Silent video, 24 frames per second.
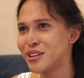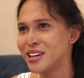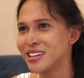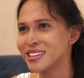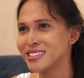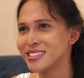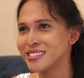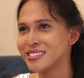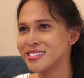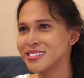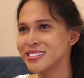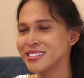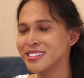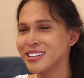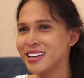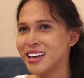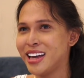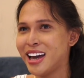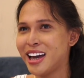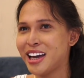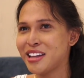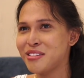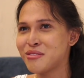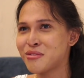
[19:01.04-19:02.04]
but
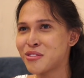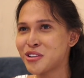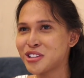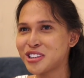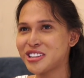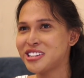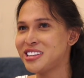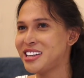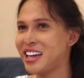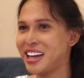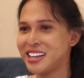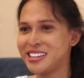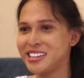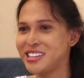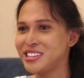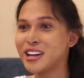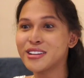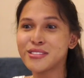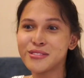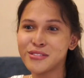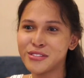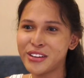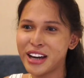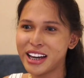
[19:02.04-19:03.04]
unfortunately I did
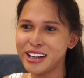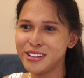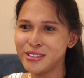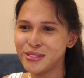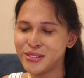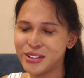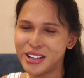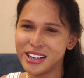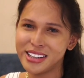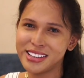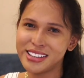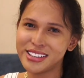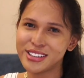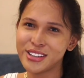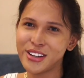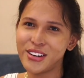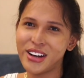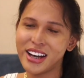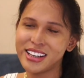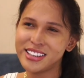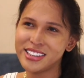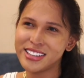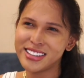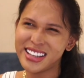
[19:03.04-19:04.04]
not find one. So
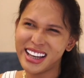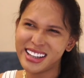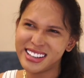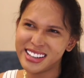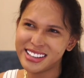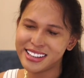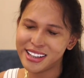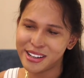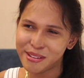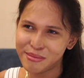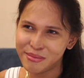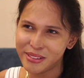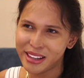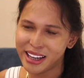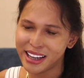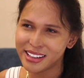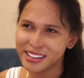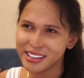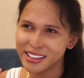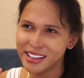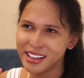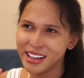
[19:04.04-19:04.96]
I just ended up like